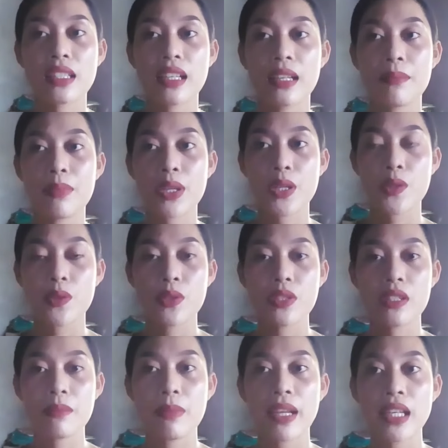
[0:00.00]
can be
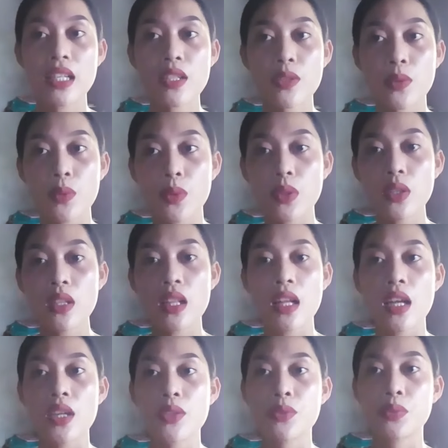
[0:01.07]
used by the school
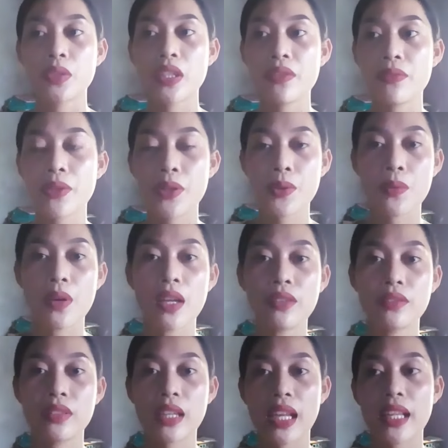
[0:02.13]
to review
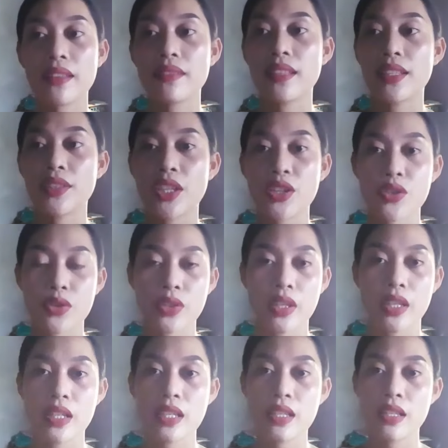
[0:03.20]
and rate the
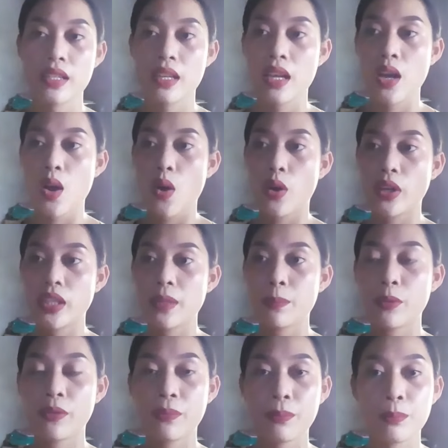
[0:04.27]
teachers or the
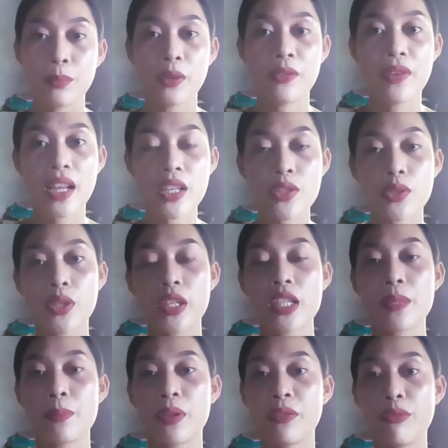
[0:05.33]

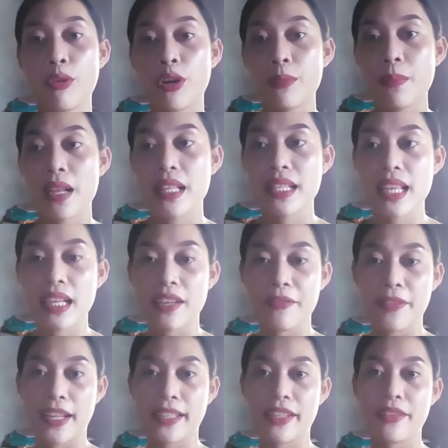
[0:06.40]
professor's performance and
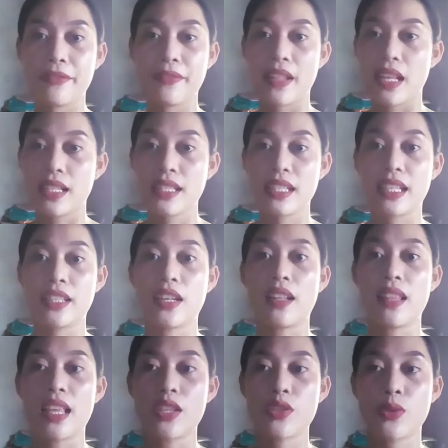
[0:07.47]
effectiveness in the
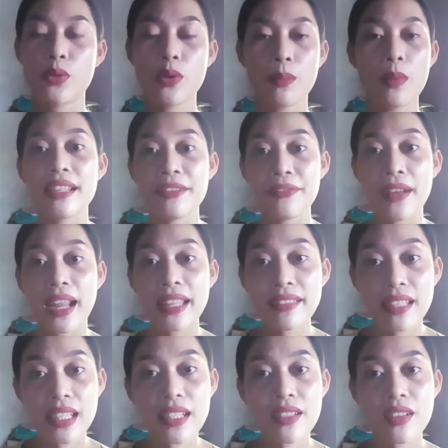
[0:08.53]
classroom. The
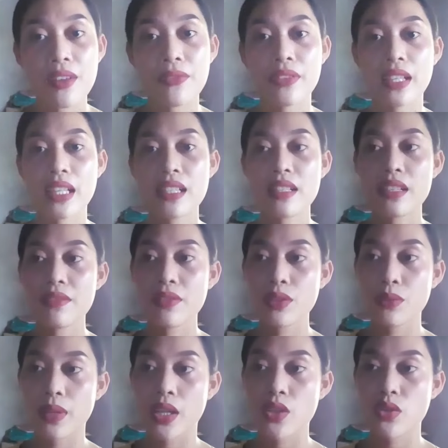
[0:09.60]
findings of this
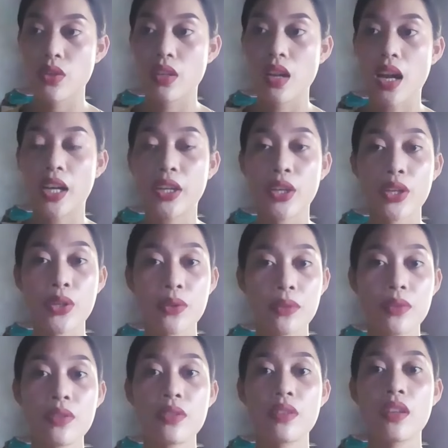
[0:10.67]
evaluation are
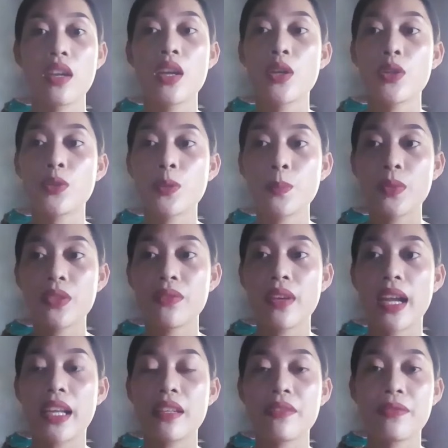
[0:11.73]
used to
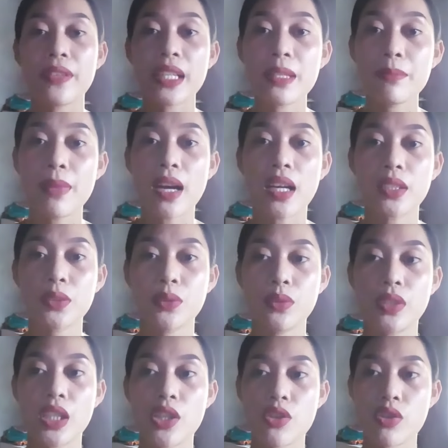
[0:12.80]
provide feedback
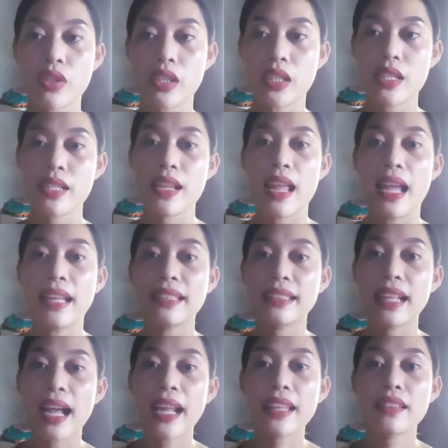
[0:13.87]
to teachers
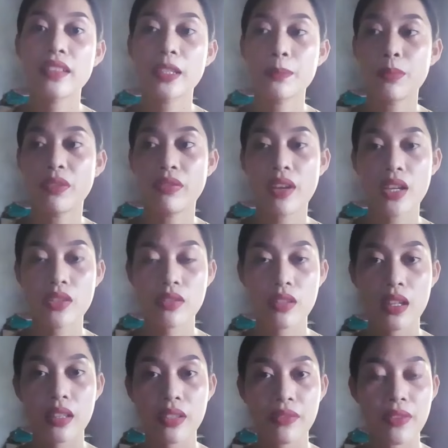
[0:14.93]
and guide their
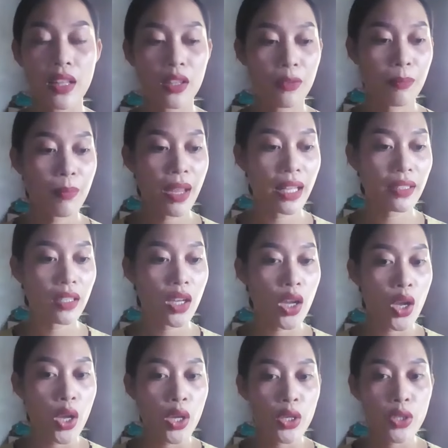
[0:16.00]
professional development.
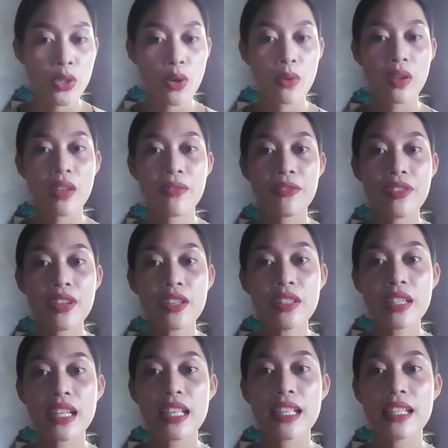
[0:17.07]
So if
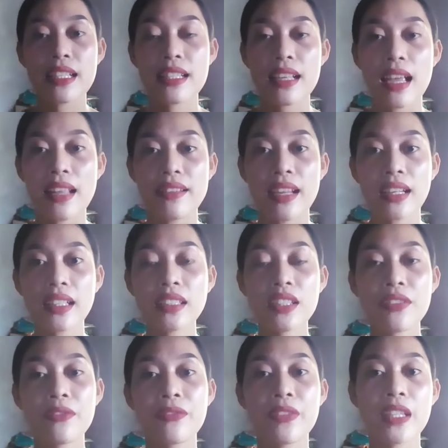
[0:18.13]
there is a
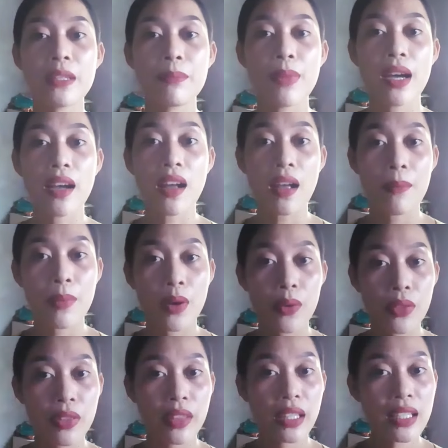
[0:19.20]
negative feedback
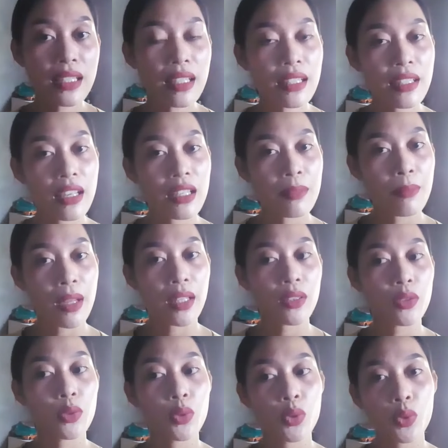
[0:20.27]
about this
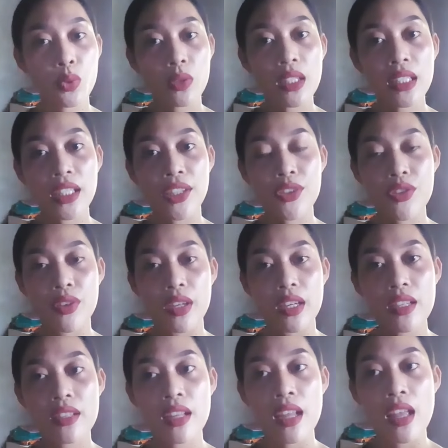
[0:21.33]
assessment to the
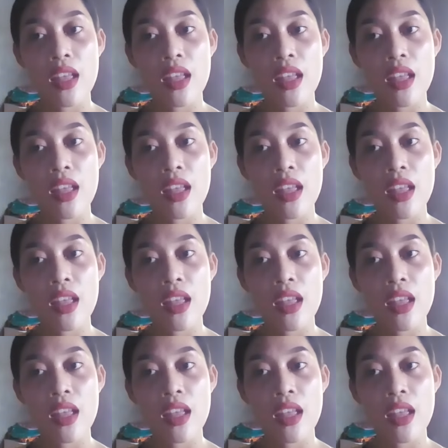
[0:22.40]
teachers,